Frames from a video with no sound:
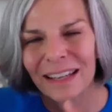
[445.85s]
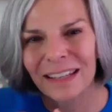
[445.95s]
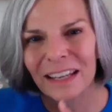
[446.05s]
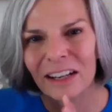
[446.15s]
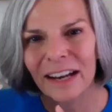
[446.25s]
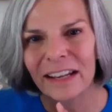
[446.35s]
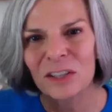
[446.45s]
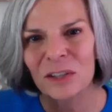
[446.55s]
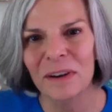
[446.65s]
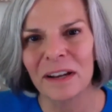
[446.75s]
get our heads
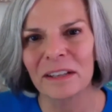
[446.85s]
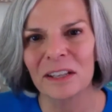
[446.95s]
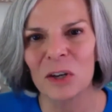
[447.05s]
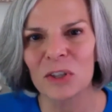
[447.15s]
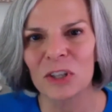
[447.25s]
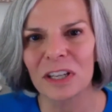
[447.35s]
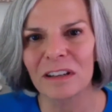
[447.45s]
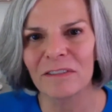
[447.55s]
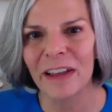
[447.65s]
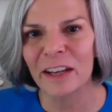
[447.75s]
around the notion
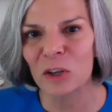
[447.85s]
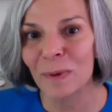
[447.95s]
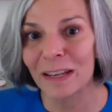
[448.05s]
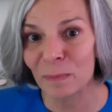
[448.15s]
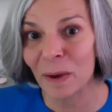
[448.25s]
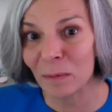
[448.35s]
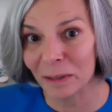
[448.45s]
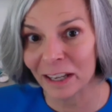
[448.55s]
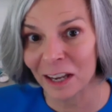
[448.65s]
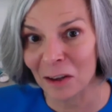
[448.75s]
of value-based
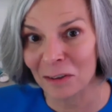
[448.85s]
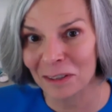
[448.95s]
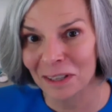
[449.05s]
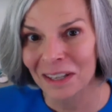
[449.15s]
public health.